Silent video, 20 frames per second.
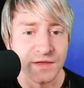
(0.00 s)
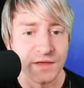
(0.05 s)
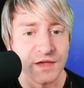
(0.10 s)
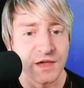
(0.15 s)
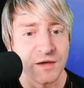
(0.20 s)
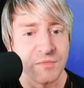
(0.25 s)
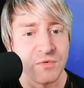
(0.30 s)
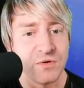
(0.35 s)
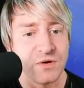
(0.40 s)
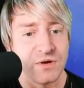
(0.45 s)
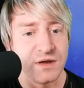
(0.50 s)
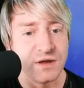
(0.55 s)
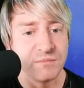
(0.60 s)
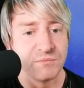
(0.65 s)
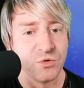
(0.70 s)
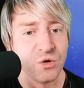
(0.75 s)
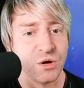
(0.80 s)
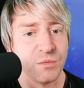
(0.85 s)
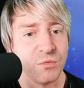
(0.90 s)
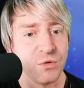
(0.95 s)
Come on,
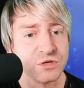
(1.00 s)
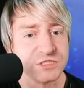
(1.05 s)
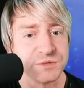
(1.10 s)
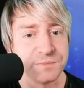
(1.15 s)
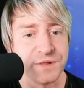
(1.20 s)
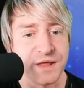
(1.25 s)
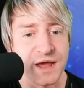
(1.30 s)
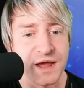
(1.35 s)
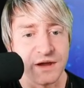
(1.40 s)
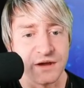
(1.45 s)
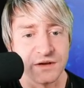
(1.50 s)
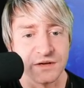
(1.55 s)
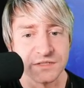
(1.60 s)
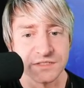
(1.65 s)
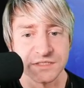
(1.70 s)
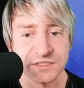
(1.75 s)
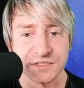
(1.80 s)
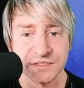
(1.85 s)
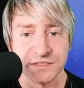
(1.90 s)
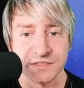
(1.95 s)
more
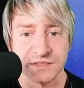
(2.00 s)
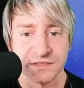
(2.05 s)
multipliers.